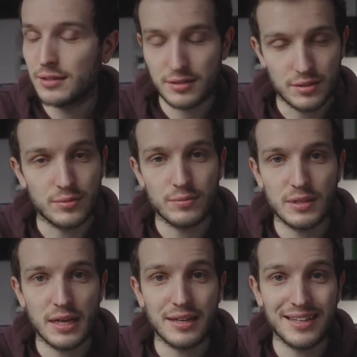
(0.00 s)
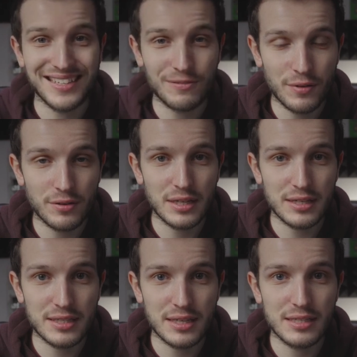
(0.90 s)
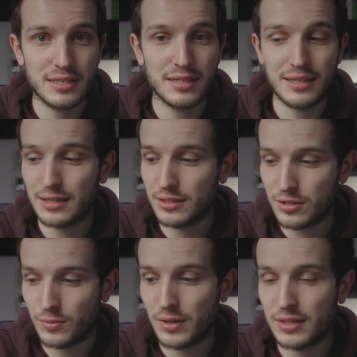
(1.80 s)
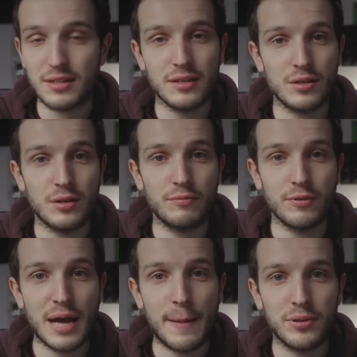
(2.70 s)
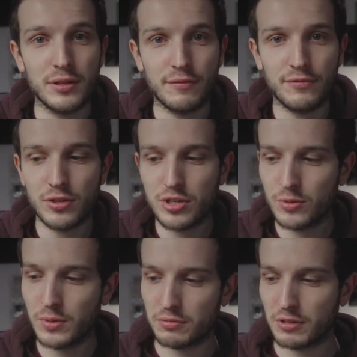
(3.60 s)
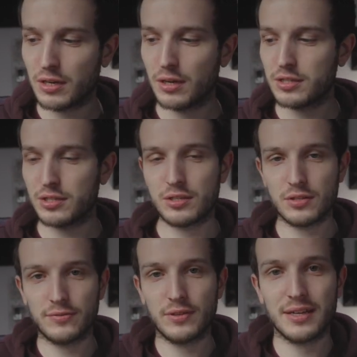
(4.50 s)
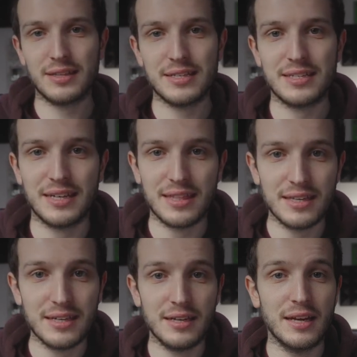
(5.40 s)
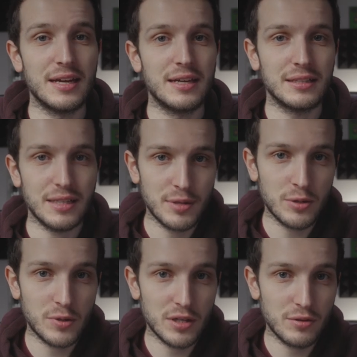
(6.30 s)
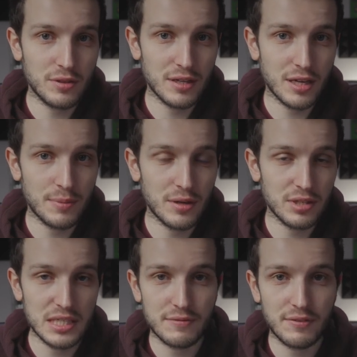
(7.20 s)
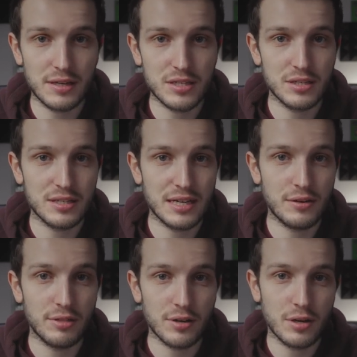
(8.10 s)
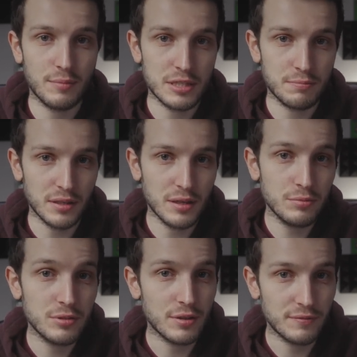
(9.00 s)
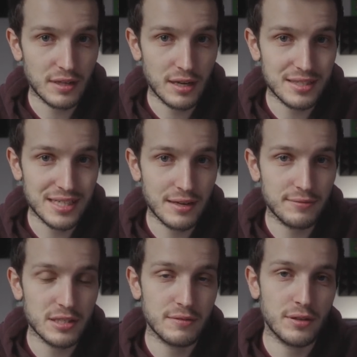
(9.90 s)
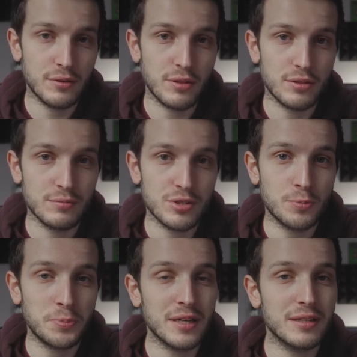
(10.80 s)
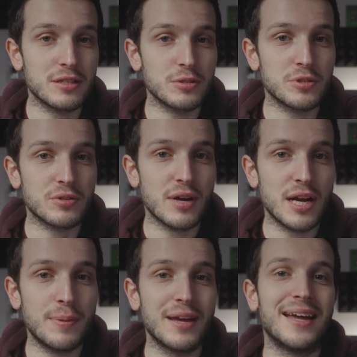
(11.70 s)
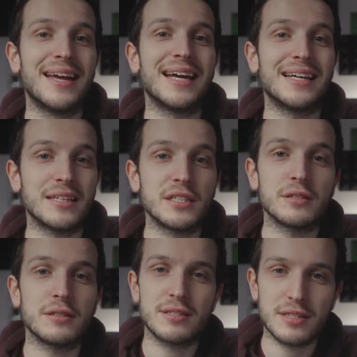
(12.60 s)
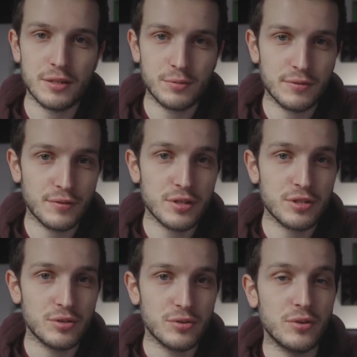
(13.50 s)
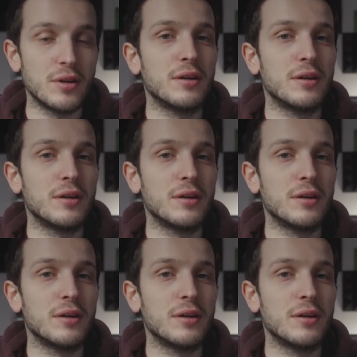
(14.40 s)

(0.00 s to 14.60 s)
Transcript: So yeah, it's very exciting as to what is going to come from Apple in the future with regards to stuff like this, I think. Let me know what you think about these features down in the comments below. Don't forget to give this video a thumbs up and click subscribe, and I shall see you all very soon